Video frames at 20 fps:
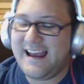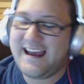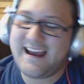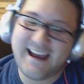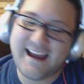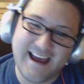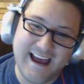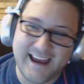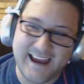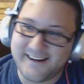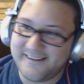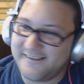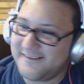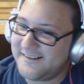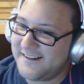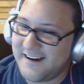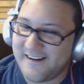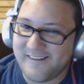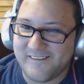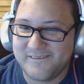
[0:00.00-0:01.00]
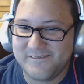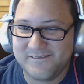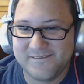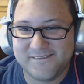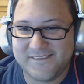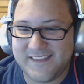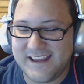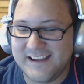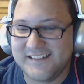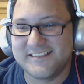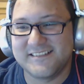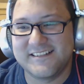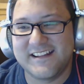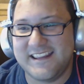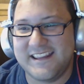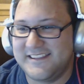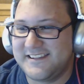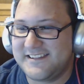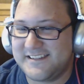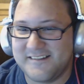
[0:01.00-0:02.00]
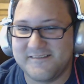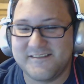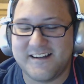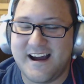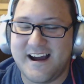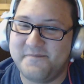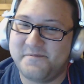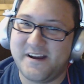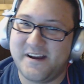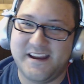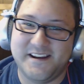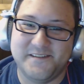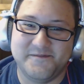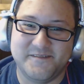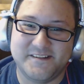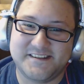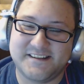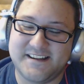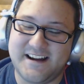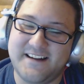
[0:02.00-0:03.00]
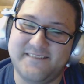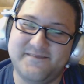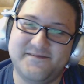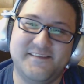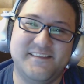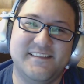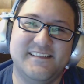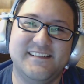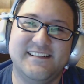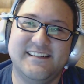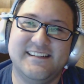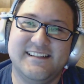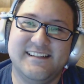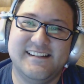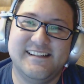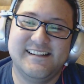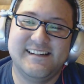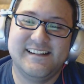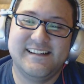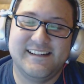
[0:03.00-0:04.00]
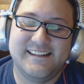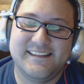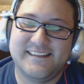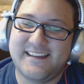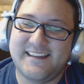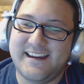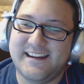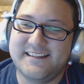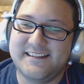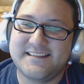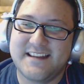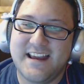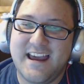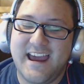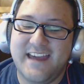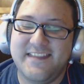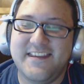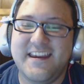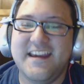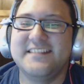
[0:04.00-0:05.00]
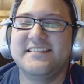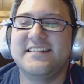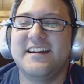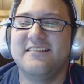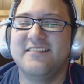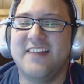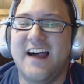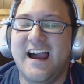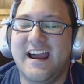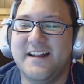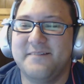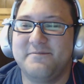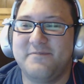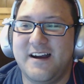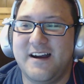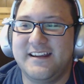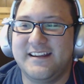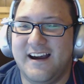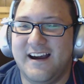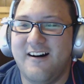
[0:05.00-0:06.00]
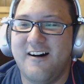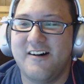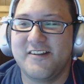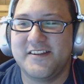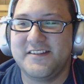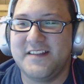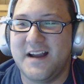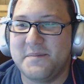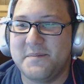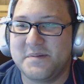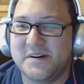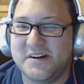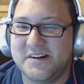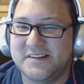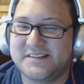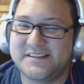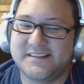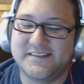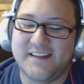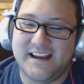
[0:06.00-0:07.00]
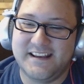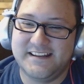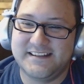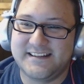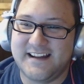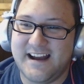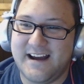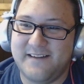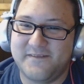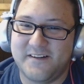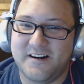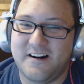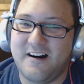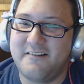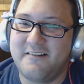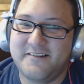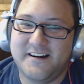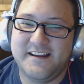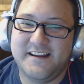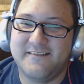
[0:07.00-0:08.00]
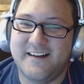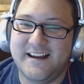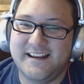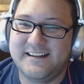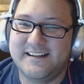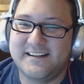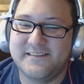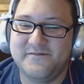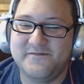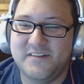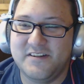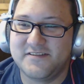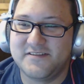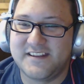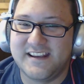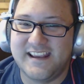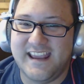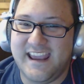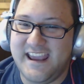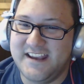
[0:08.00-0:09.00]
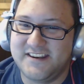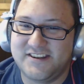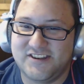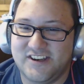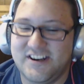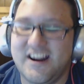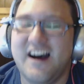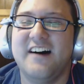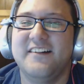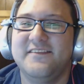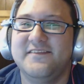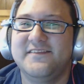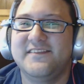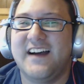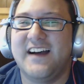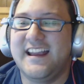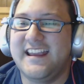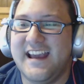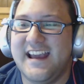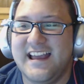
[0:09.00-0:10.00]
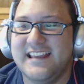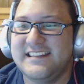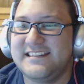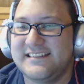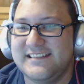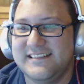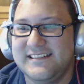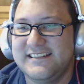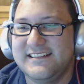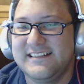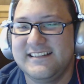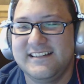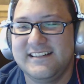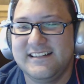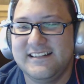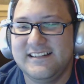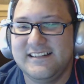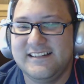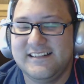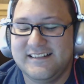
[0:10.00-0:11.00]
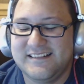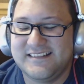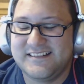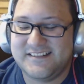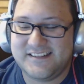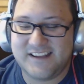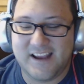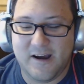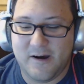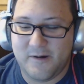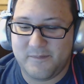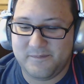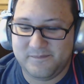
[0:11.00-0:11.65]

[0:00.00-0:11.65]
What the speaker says: I don't know. Things are getting so complicated with stuff. And the Intel lineup, like all the numbers and like stuff are already like confusing-ish enough, I guess. So.